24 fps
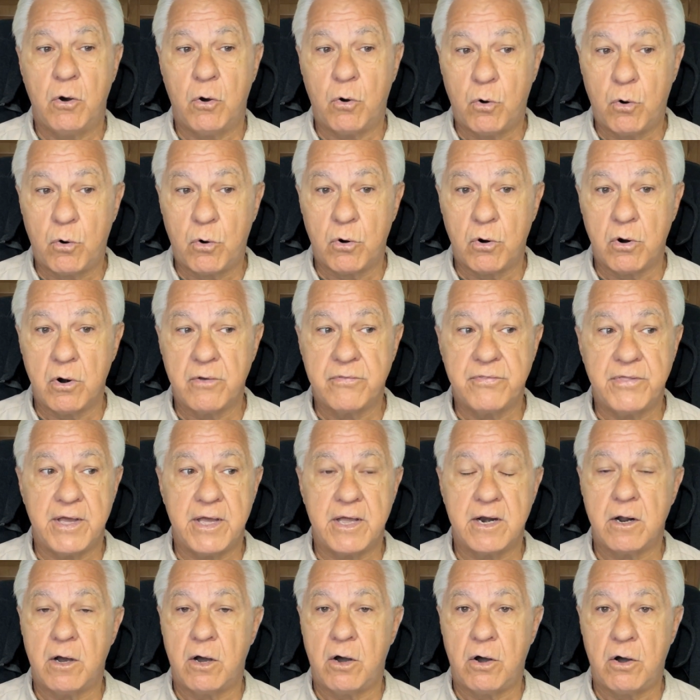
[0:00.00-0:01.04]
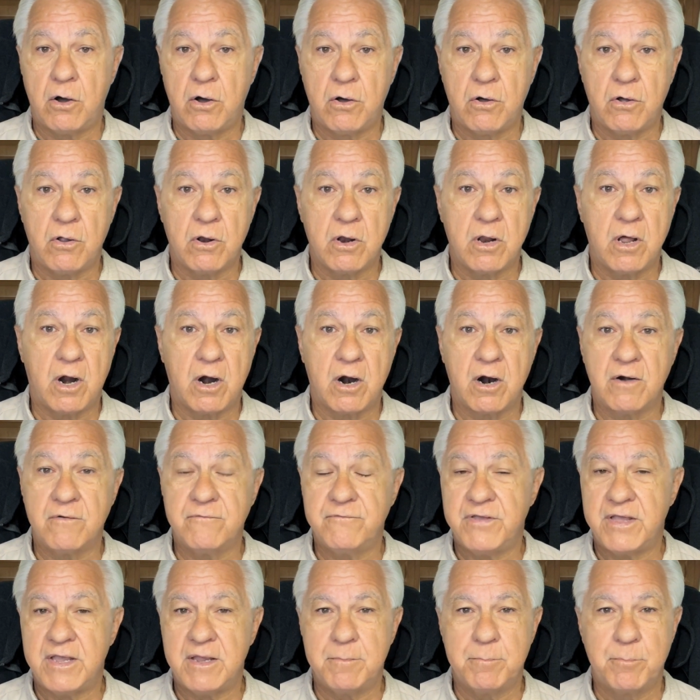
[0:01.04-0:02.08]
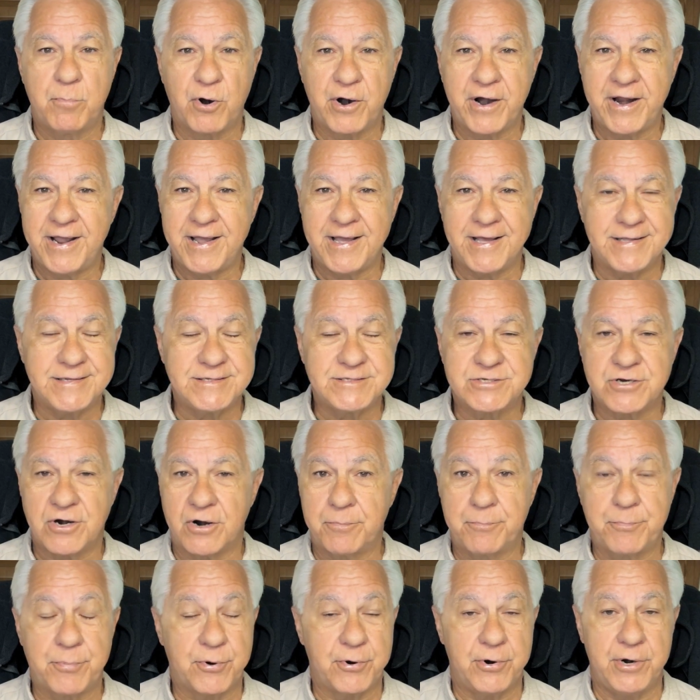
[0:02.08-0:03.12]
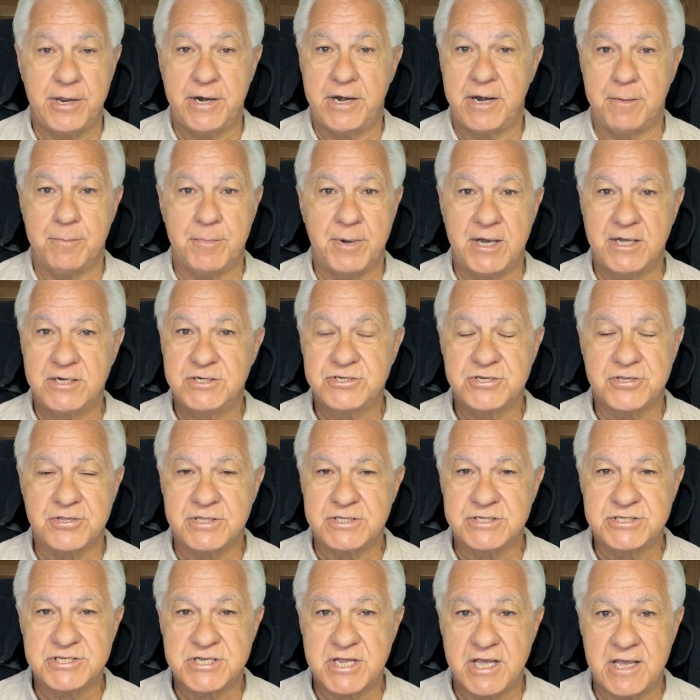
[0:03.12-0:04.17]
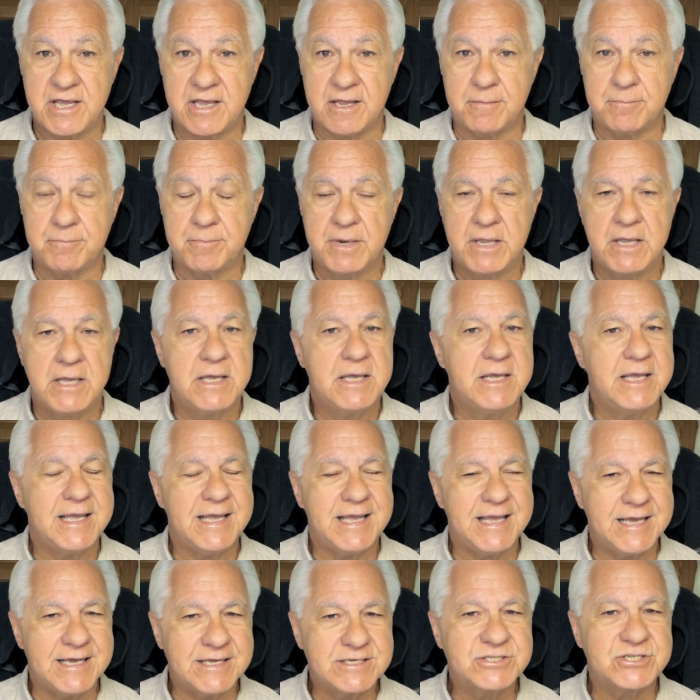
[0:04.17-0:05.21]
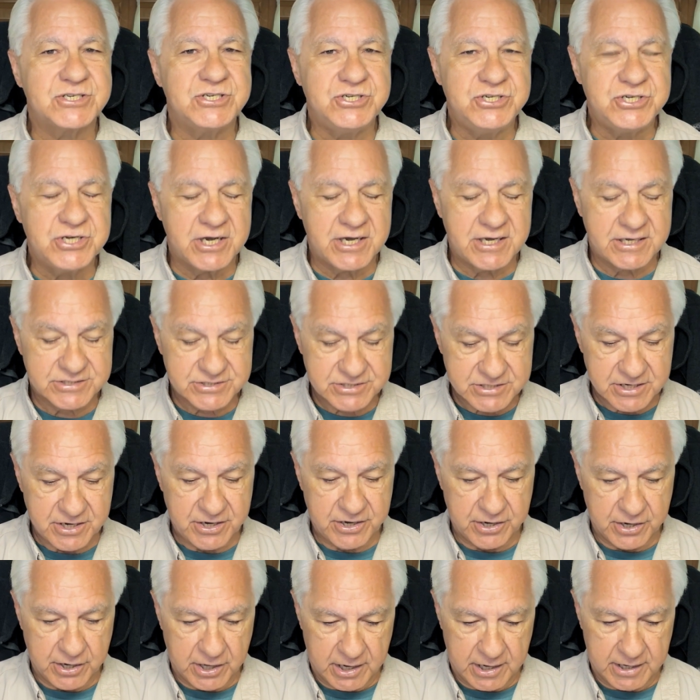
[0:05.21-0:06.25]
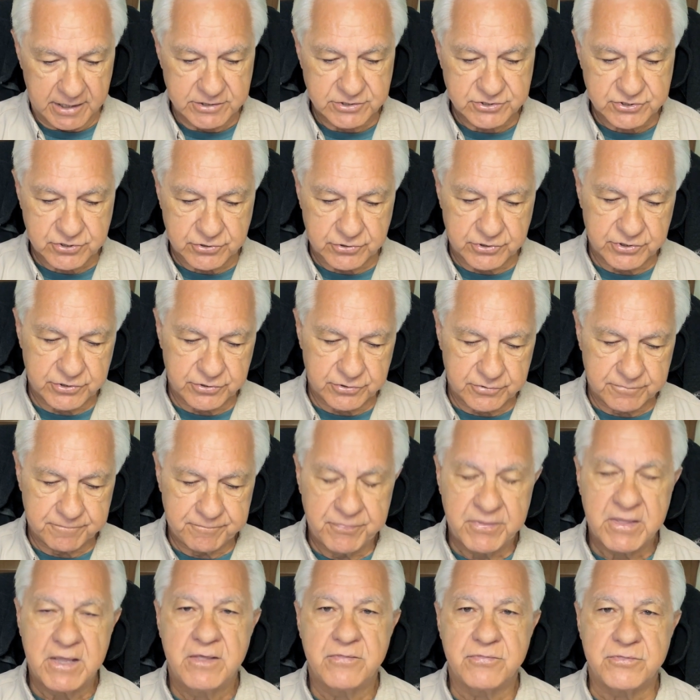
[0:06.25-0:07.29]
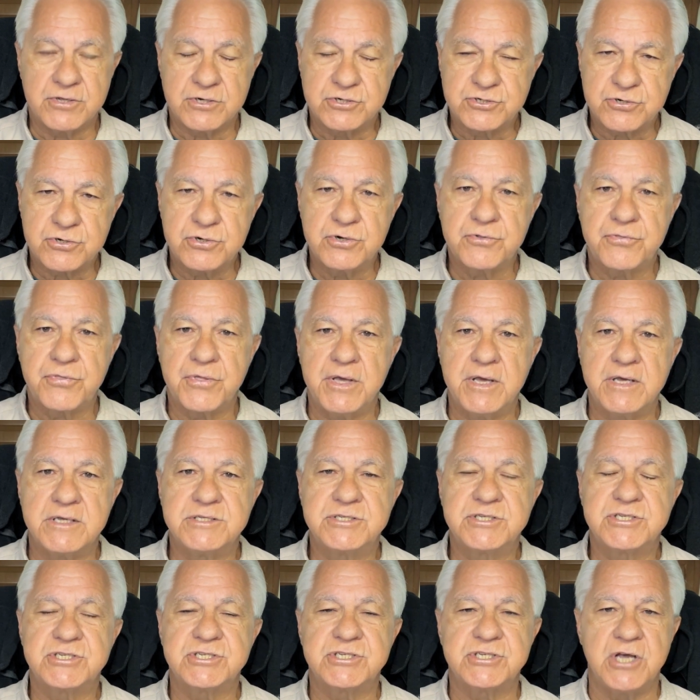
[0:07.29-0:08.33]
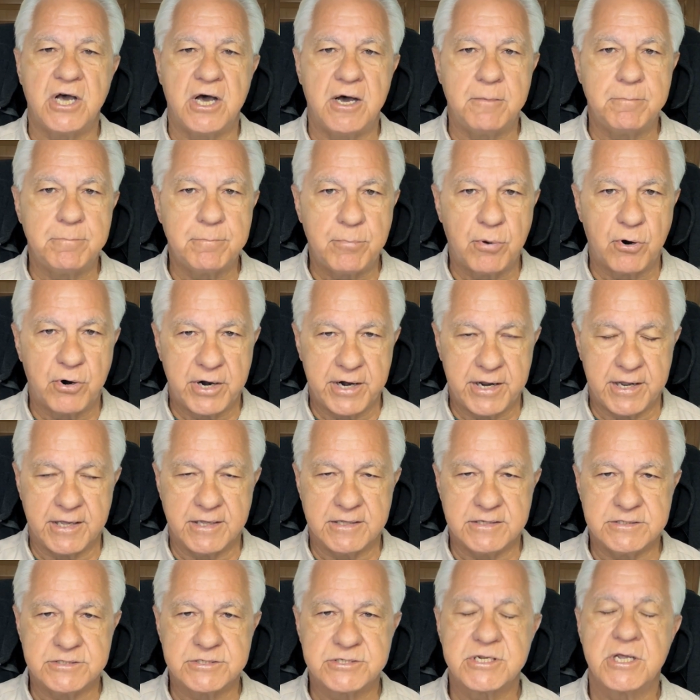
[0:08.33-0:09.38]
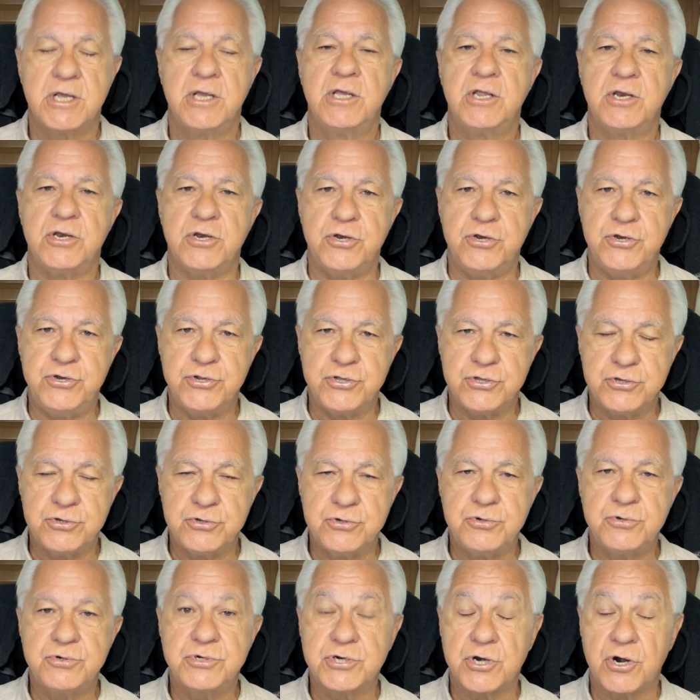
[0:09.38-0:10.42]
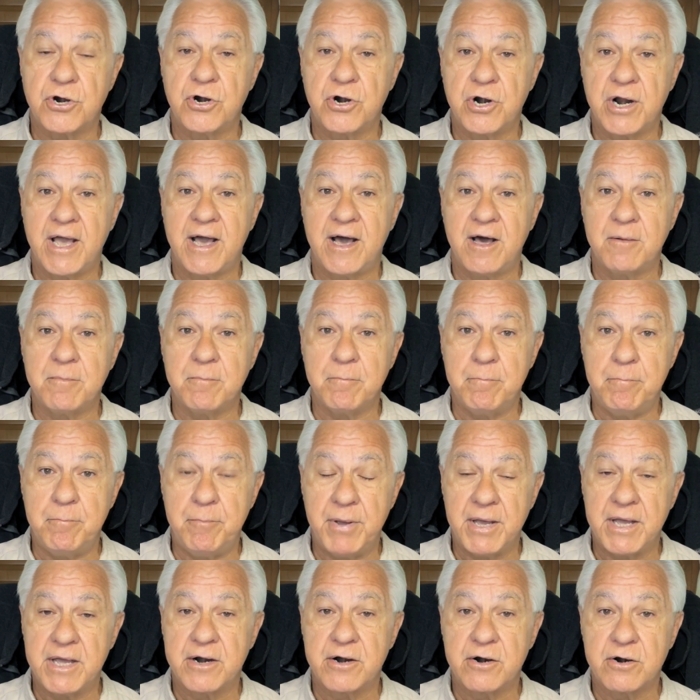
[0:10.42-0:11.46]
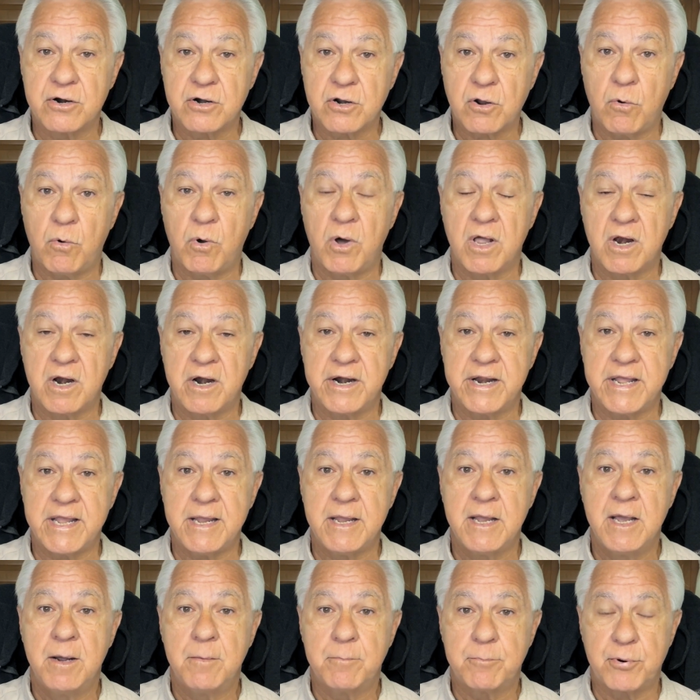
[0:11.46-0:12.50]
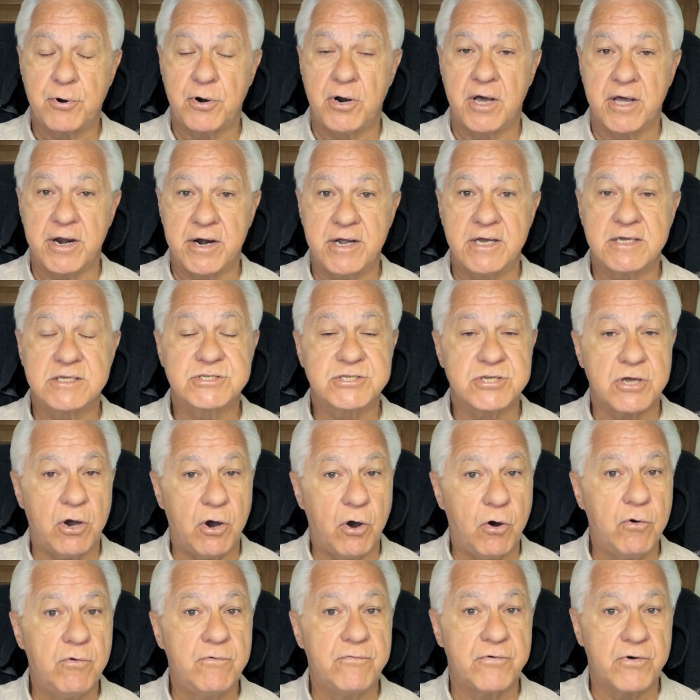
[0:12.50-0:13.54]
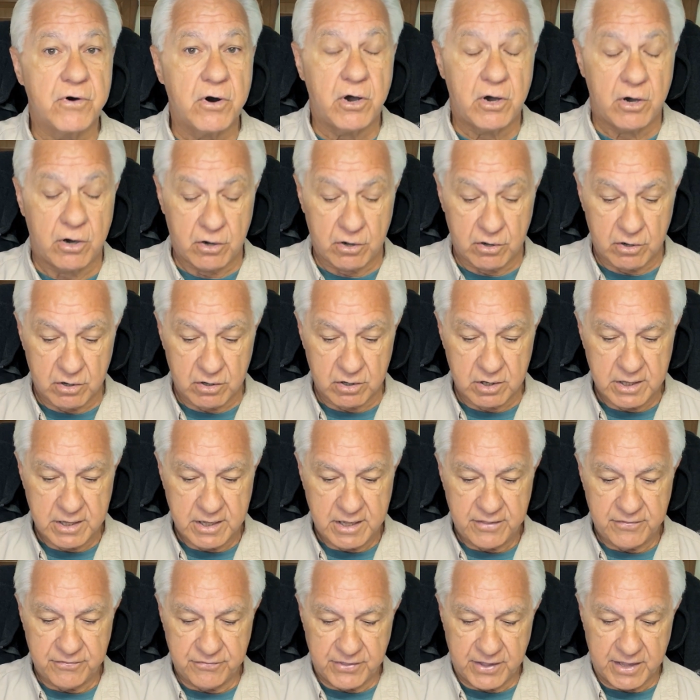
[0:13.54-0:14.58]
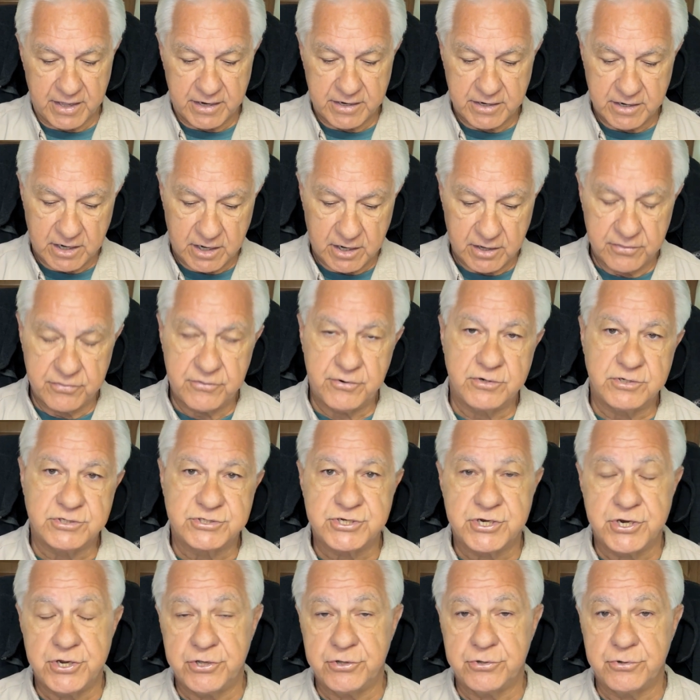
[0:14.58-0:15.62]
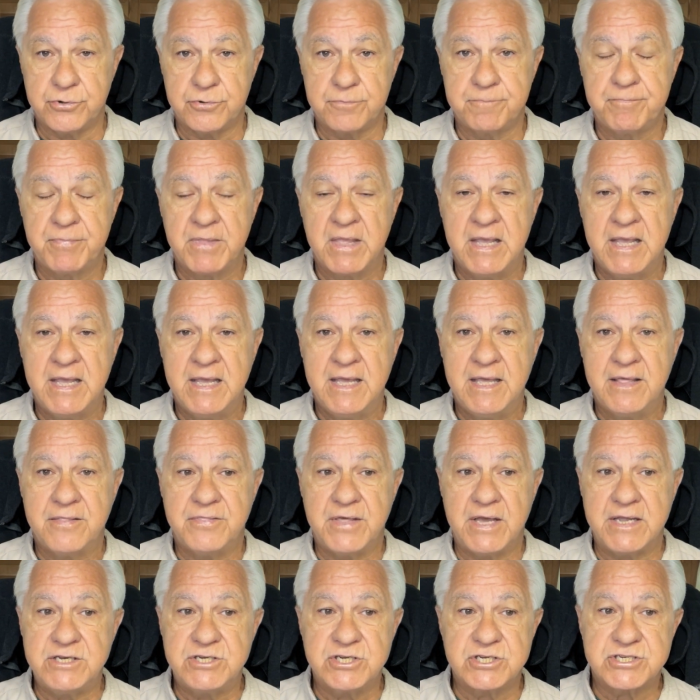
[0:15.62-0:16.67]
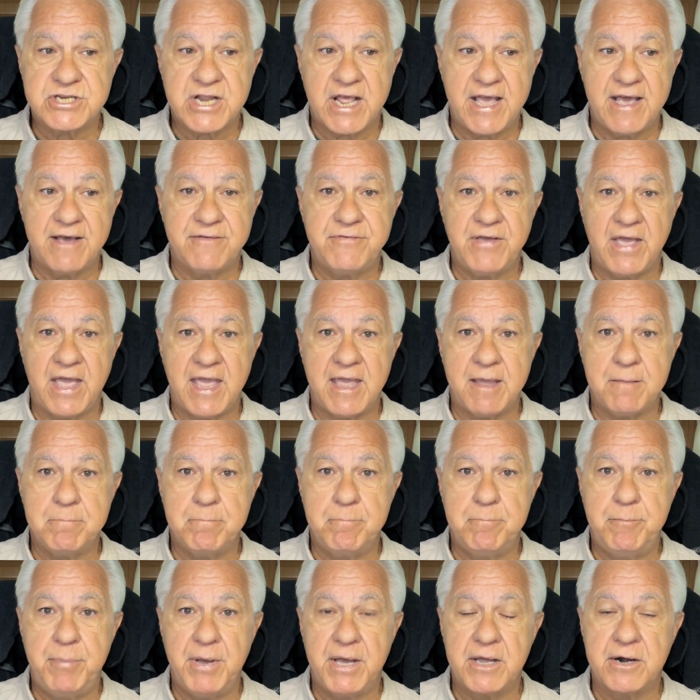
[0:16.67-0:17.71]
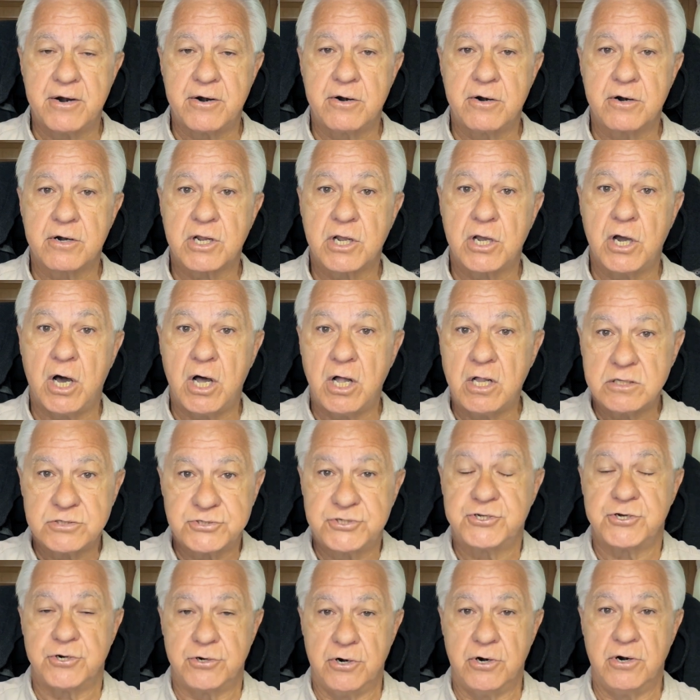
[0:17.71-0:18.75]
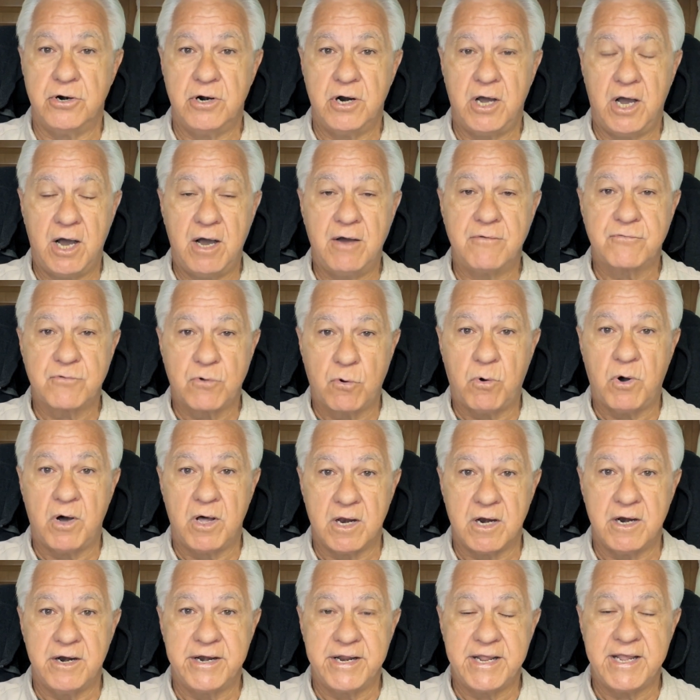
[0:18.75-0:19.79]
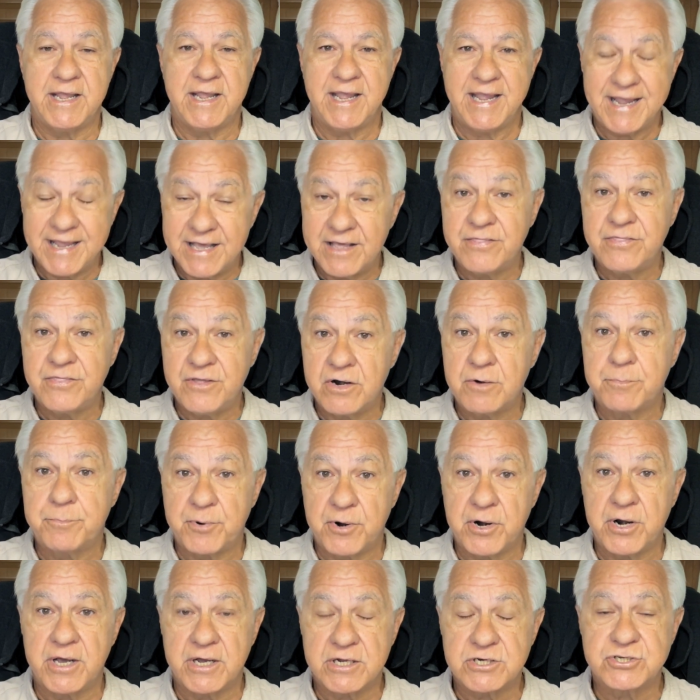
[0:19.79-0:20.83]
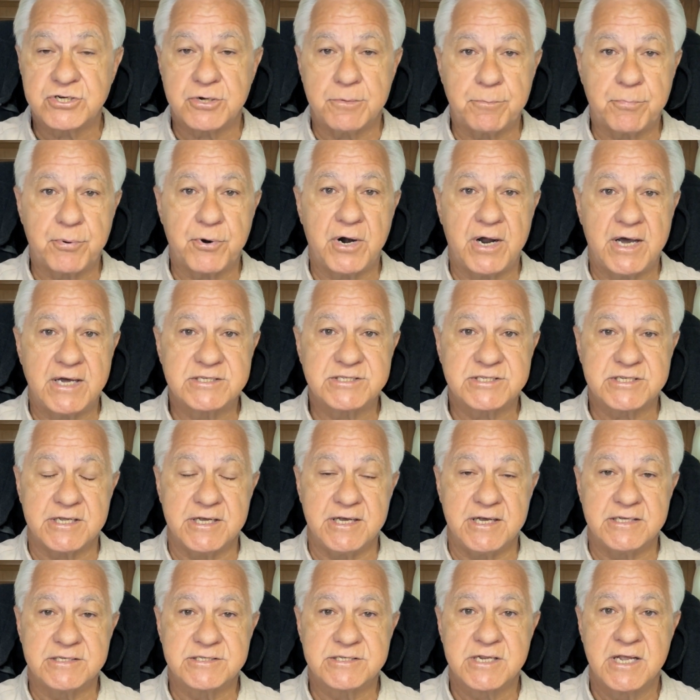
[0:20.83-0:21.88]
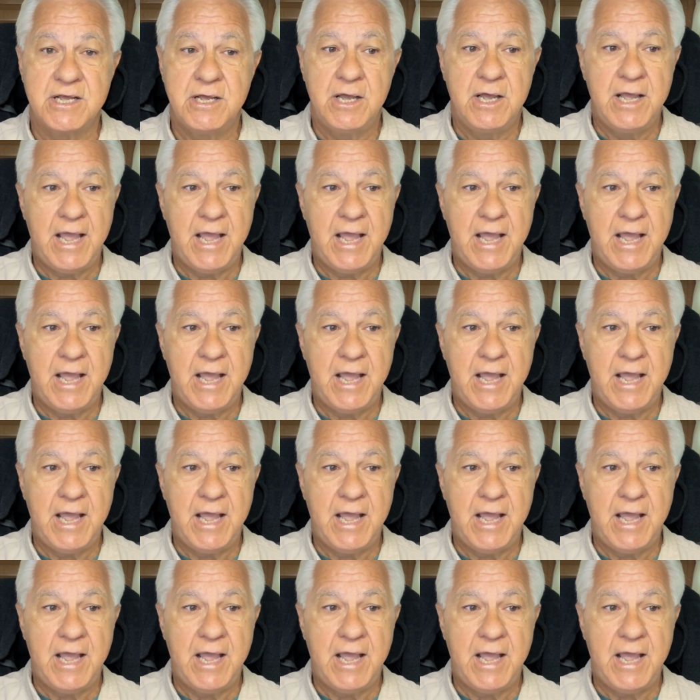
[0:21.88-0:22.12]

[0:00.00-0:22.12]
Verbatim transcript: or that all RV brands are pretty much the same. It's just not true. The truth is, some brands do turn out better quality products overall than others do. They just have a better culture of quality in their production process,